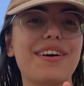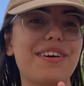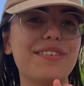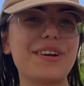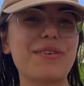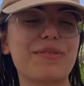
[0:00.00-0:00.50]

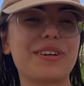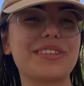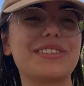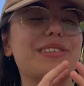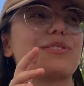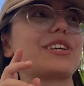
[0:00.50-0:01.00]
All right, world.
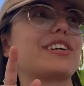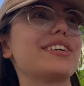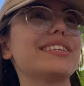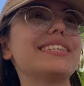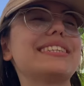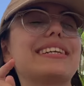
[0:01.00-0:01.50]
So we're
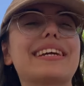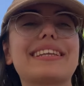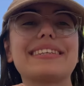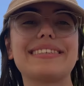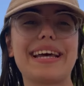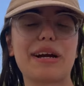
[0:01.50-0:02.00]
currently sitting at
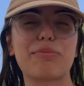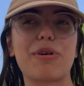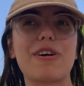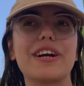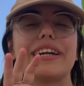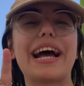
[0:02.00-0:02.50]
the snack
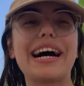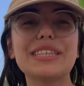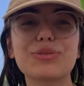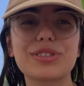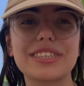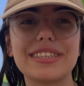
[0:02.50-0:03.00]
bar, and as
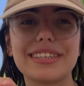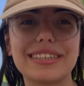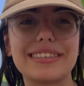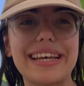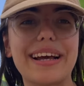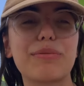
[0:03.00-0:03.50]
we're sitting in
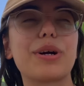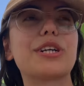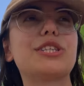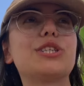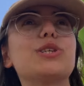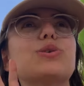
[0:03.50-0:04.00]
the snack bar,
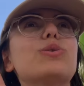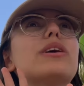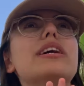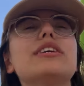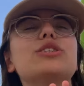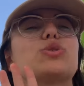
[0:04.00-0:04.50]
two
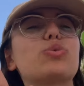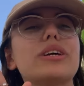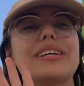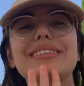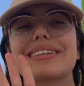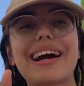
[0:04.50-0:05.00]

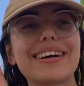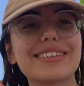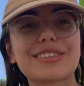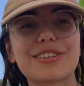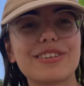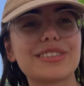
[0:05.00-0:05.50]
sweetest,
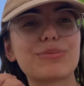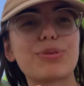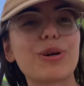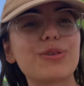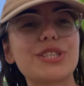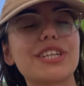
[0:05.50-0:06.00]
kindest girls
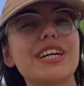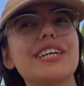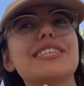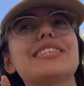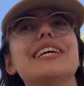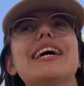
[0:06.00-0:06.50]
approached
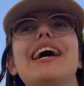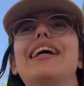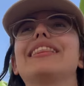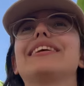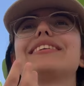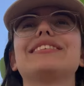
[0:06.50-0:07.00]
us
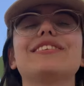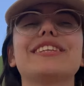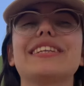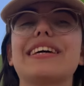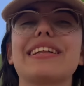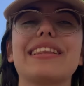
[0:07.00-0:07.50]
and let us know
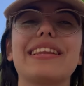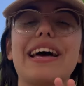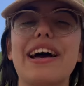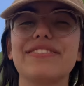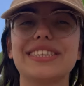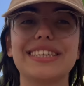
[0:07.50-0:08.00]
that they
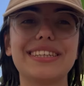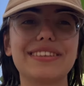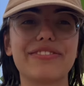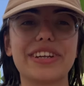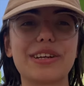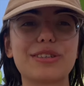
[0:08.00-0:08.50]
have
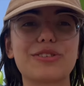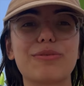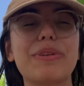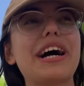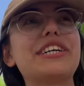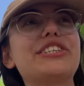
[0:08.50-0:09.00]
seen videos
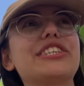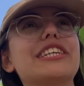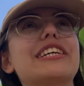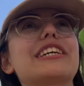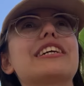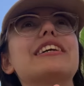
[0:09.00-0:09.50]
from last
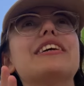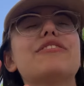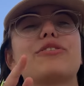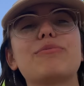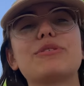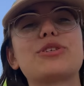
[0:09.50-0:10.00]
year
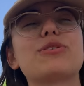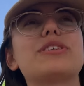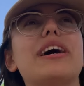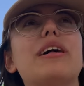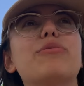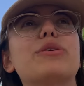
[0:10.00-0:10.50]
from this
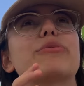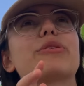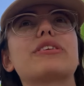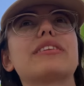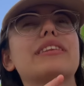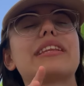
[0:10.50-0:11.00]
hotel when we
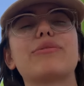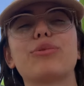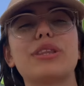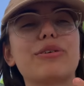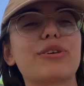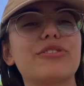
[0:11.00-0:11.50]
were
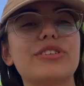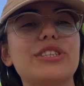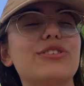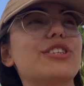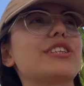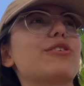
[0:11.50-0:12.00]
when they were
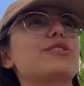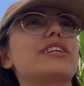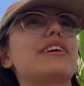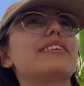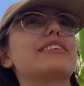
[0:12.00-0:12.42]
researching the hotel.